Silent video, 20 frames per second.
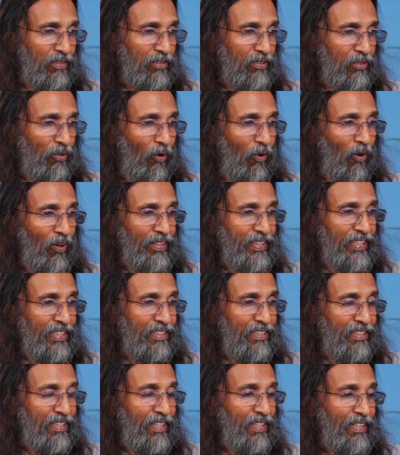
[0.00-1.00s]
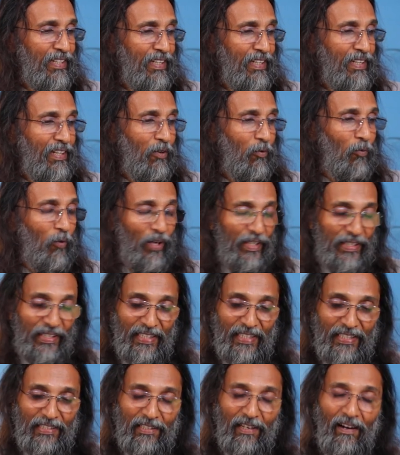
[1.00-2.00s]
So all these
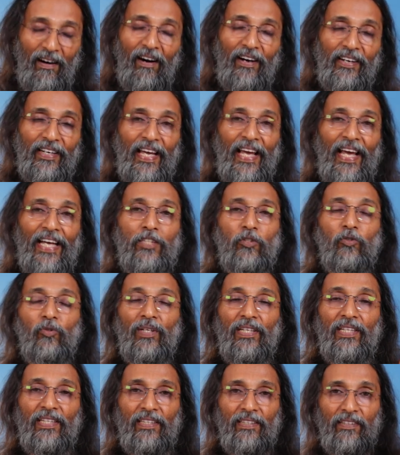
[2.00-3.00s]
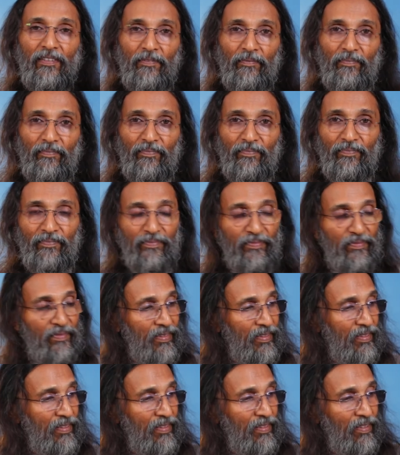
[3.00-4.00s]
workings are actually
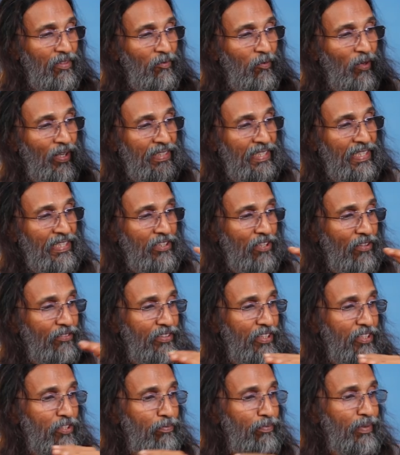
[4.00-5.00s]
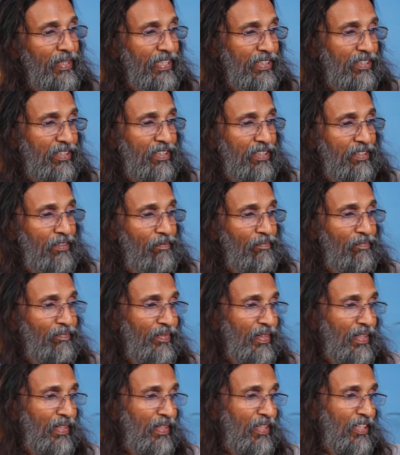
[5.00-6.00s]
workings of the spirit.
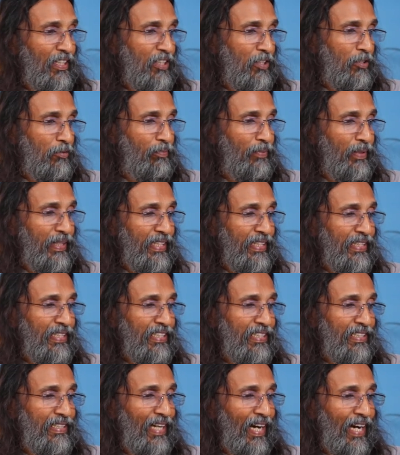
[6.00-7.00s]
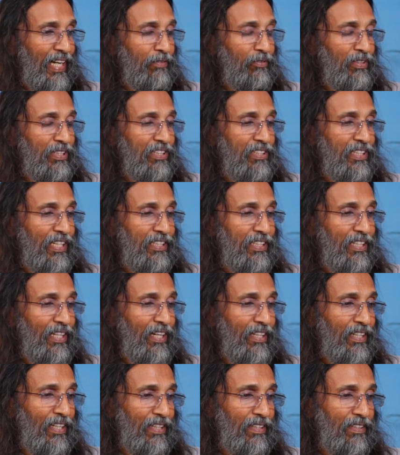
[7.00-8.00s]
Spirit is that which is
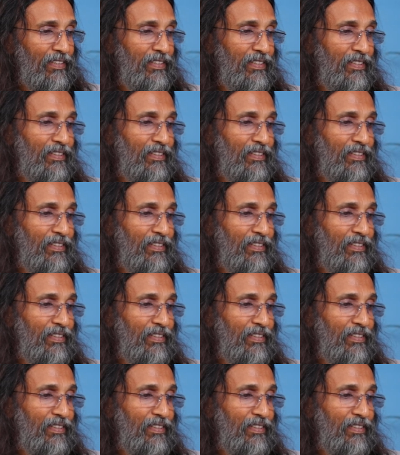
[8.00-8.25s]
eternal.